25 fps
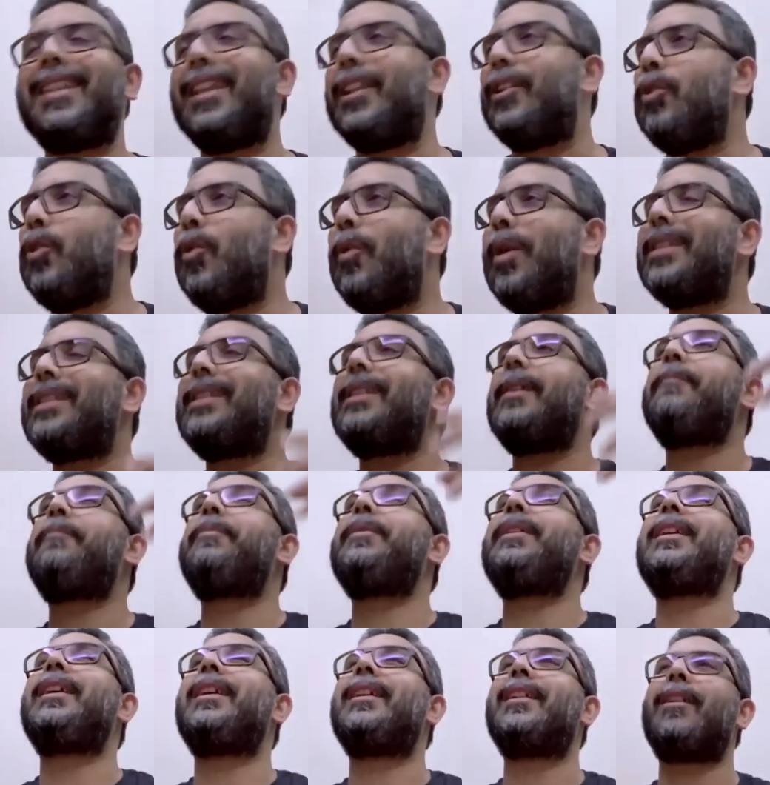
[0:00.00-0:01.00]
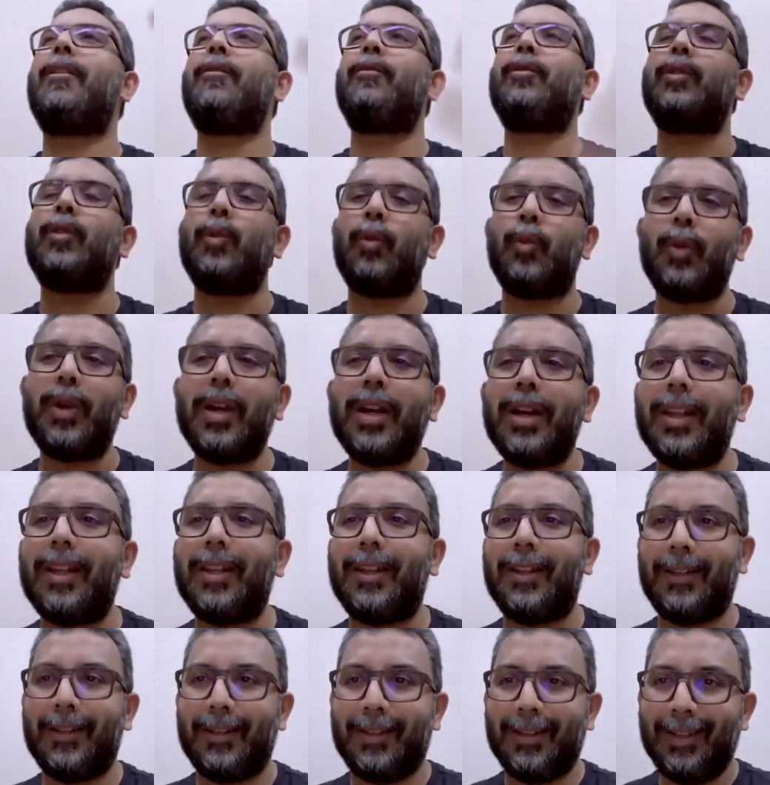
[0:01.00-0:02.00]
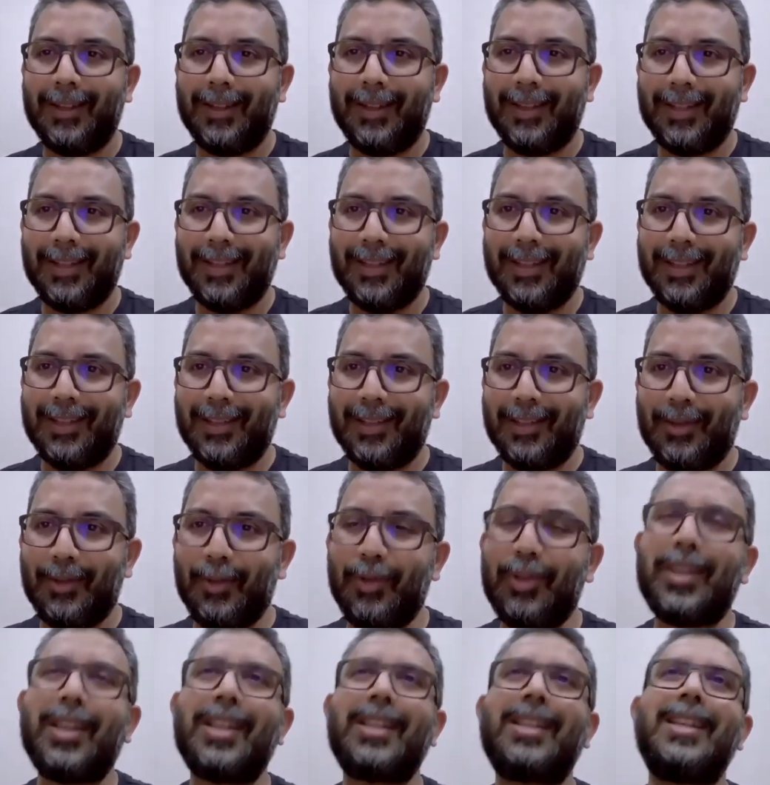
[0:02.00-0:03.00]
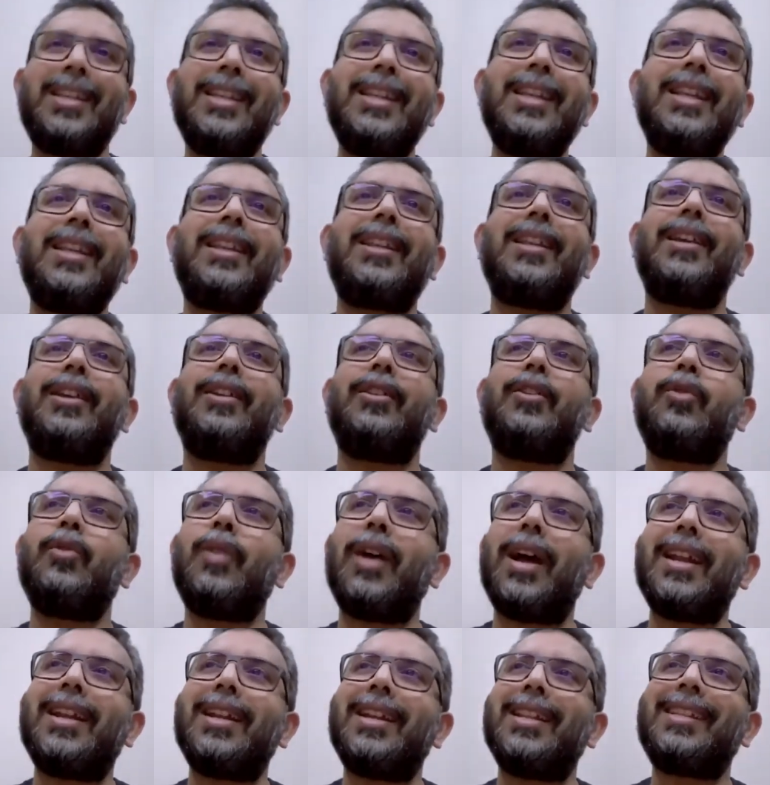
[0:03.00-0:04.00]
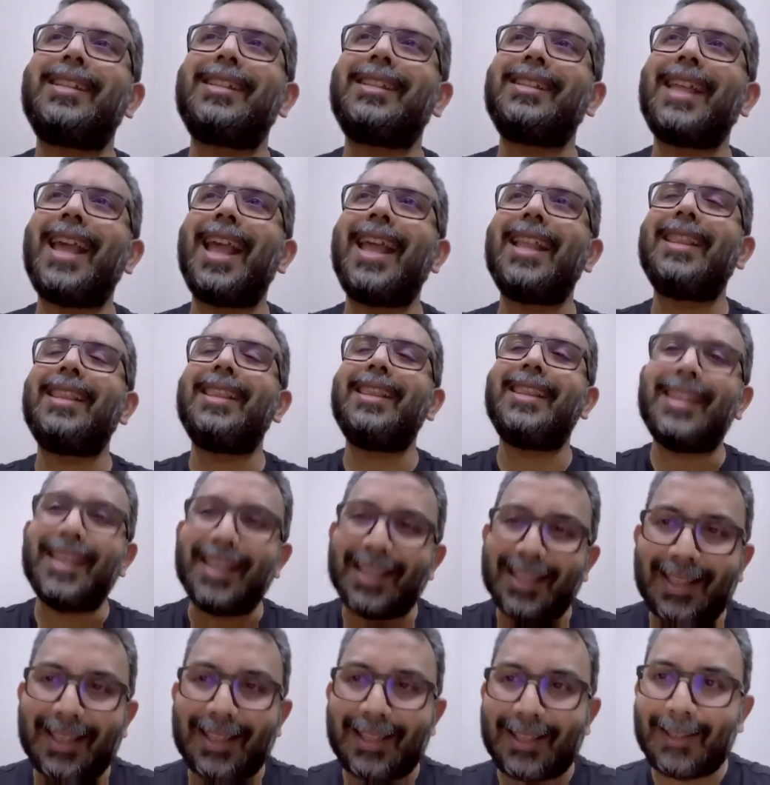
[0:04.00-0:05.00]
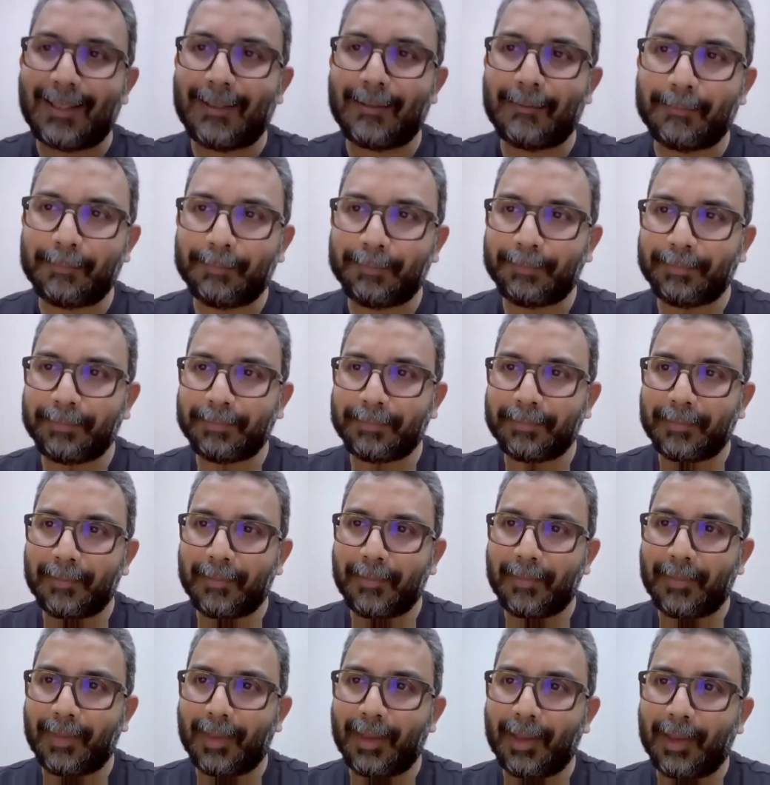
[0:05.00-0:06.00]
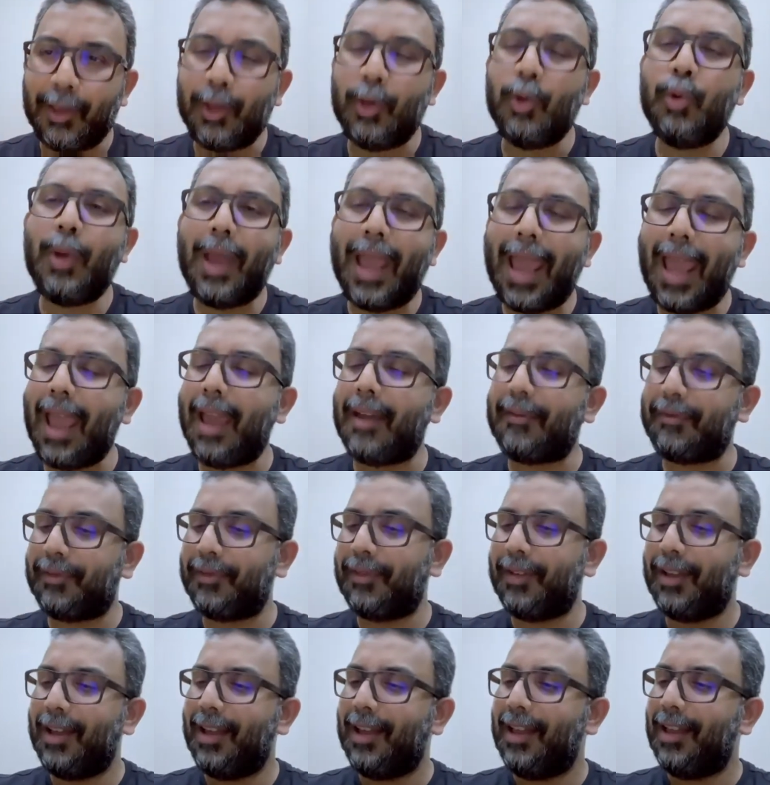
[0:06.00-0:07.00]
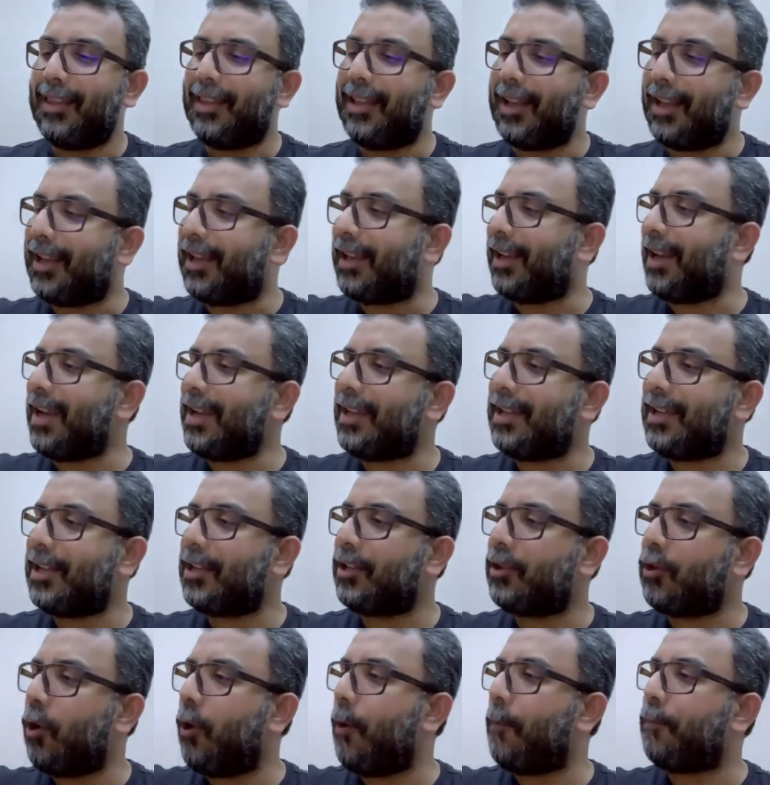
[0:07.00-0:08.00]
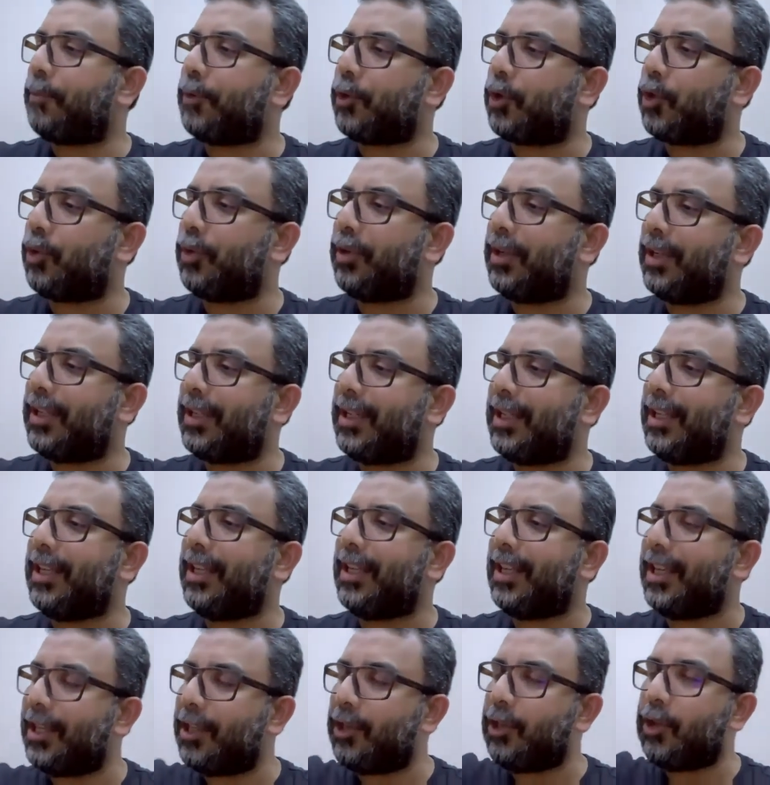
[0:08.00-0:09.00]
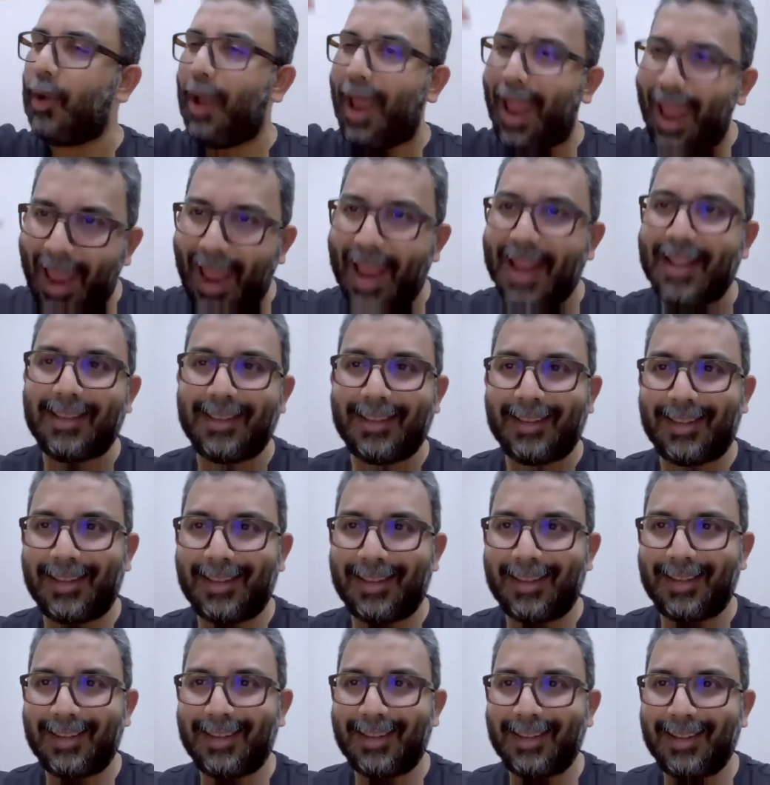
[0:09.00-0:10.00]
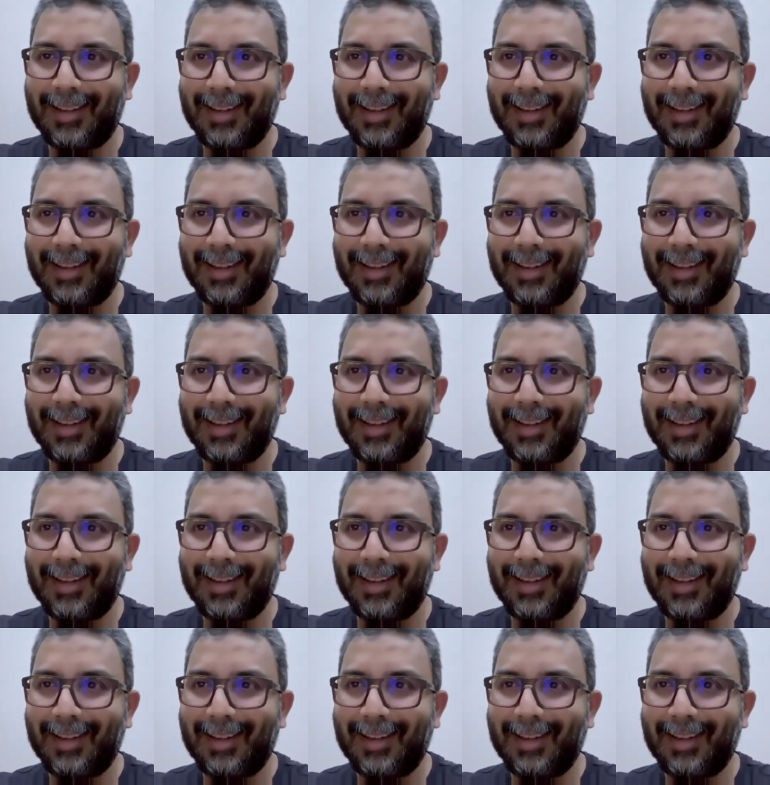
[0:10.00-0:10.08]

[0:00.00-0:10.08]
They know what's happening around the world. You just need to understand this. You have the greatest opportunity in your hands,